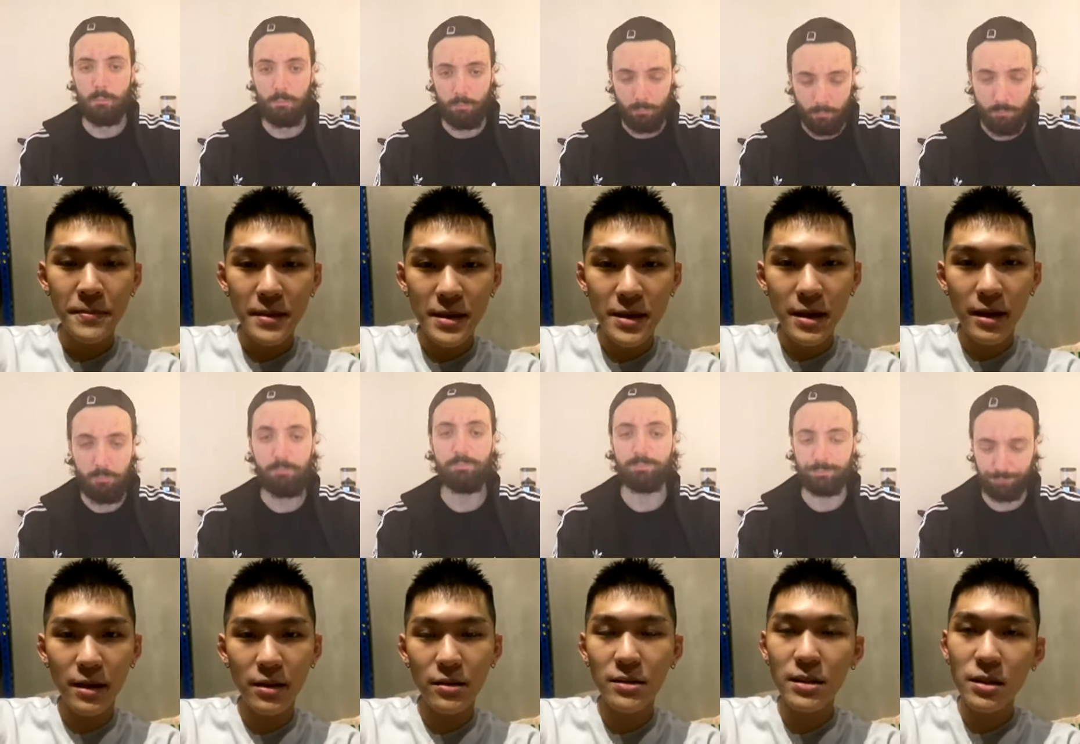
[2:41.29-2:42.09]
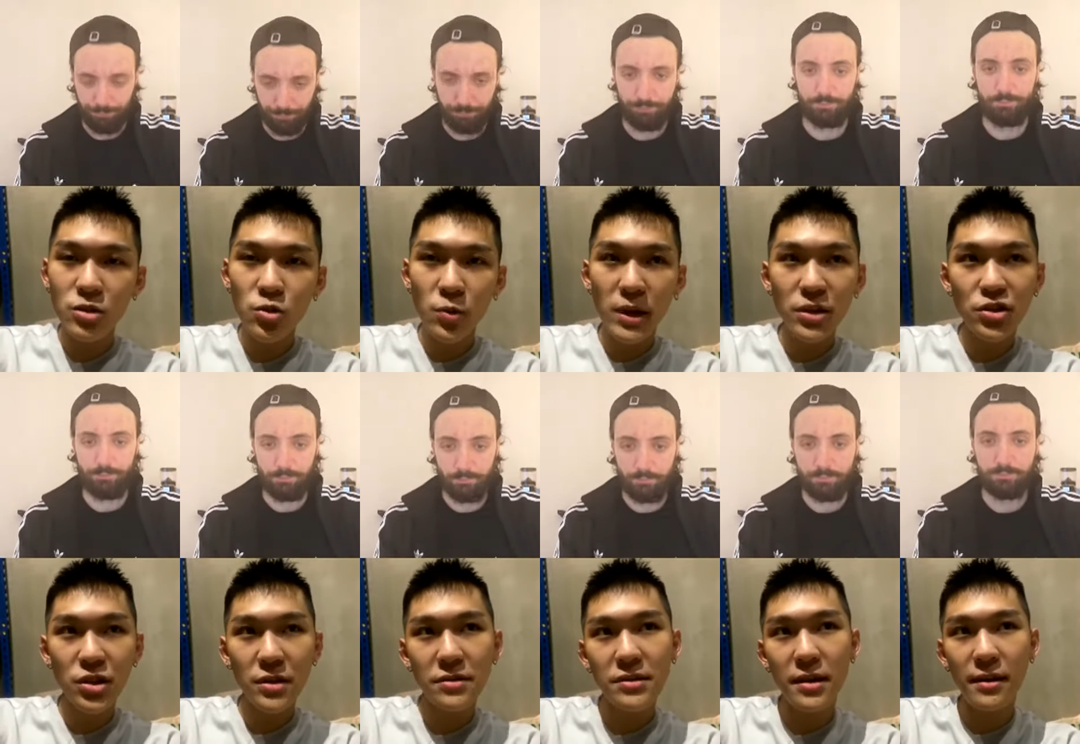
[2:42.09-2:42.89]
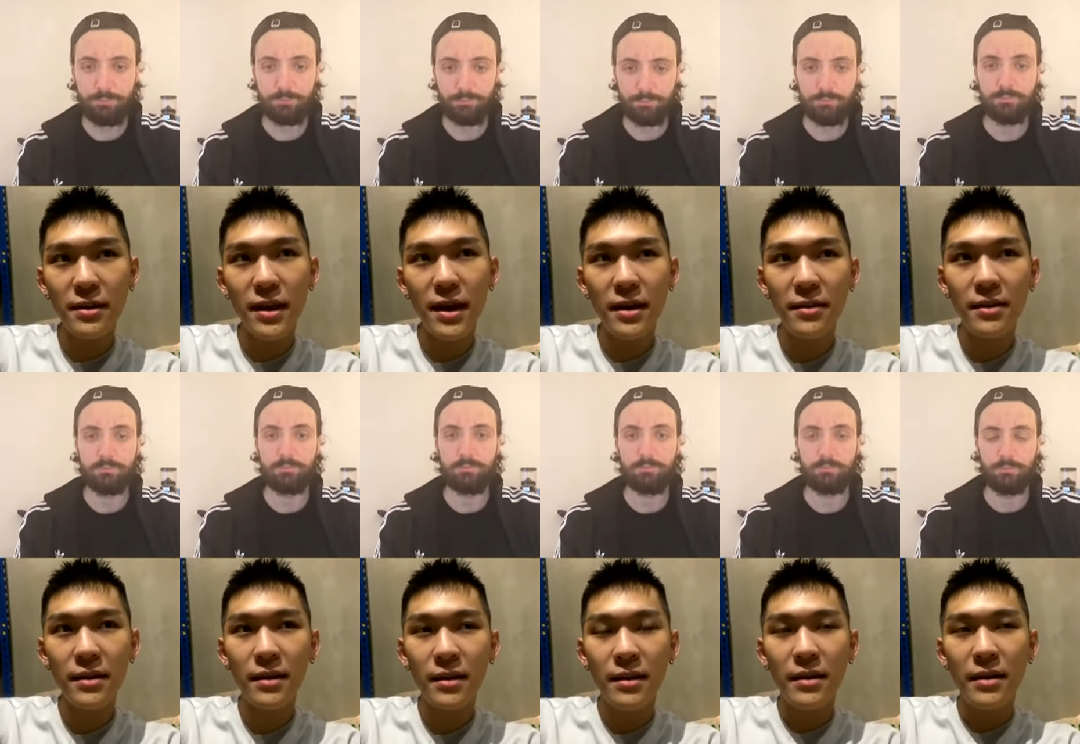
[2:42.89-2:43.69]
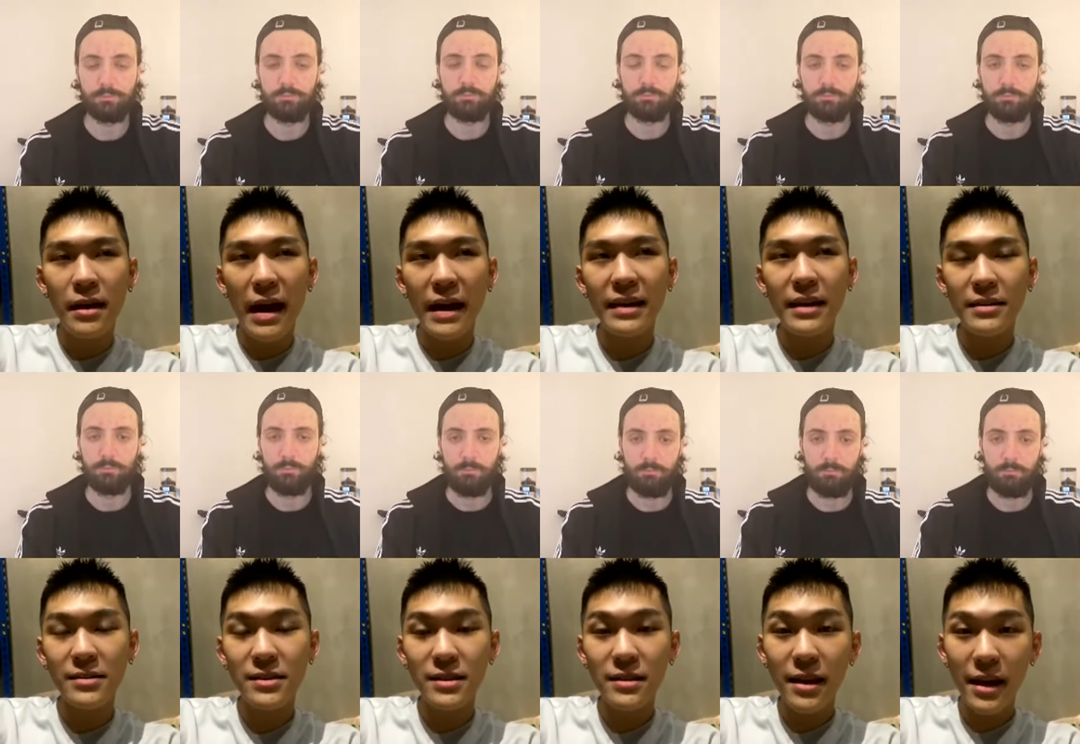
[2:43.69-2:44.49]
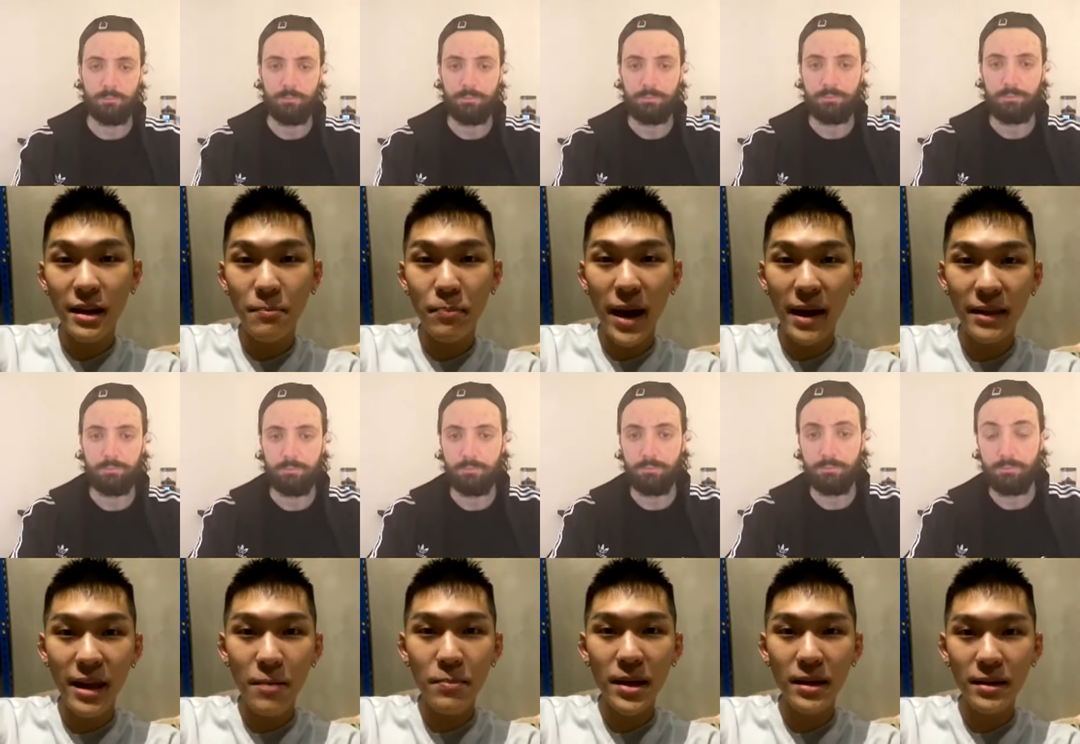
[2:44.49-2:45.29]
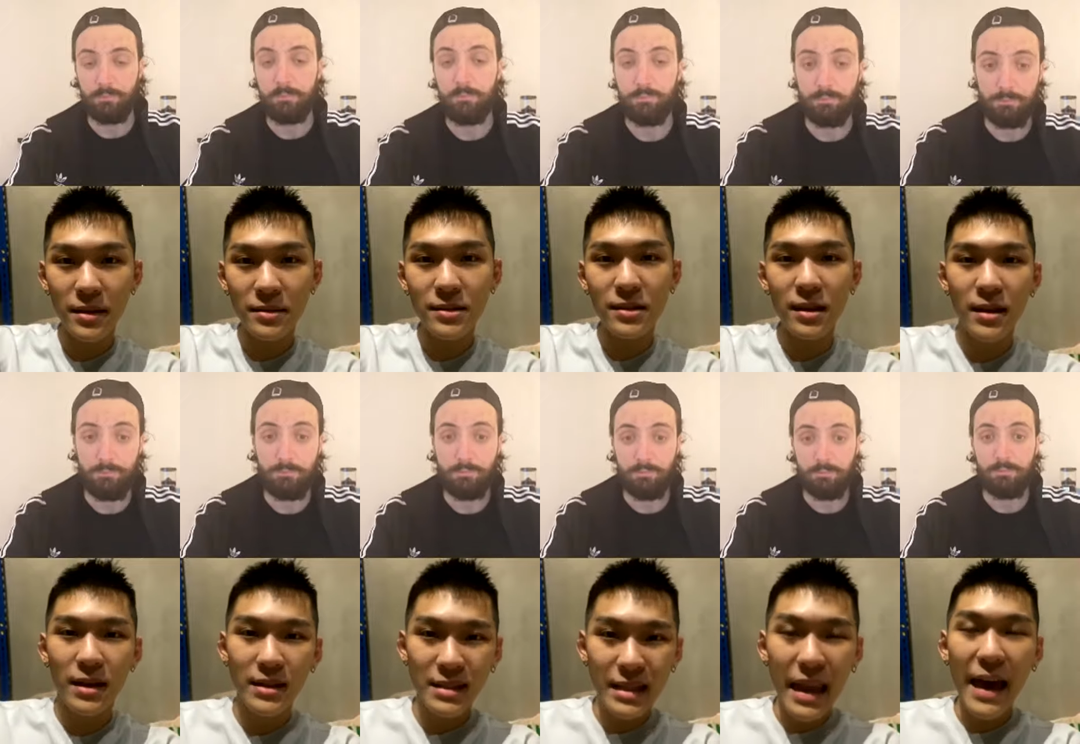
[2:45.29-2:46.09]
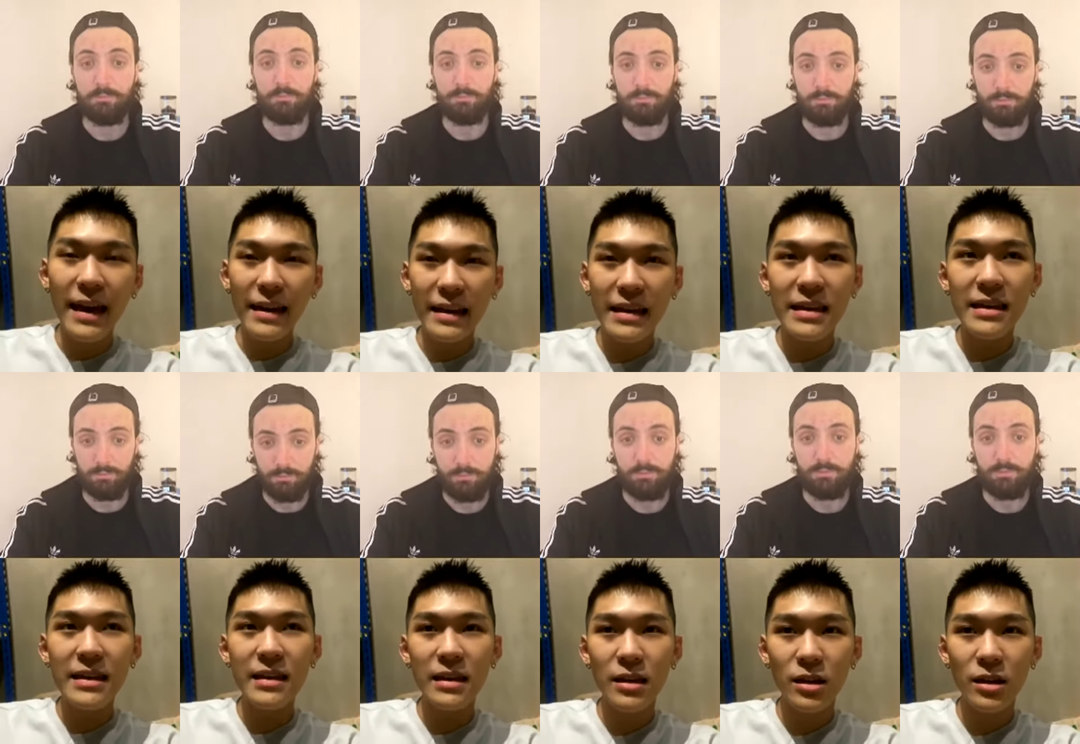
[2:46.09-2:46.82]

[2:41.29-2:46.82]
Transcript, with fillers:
Speaker 1: Yeah, the situations, and then I can see that the pandemic is slightly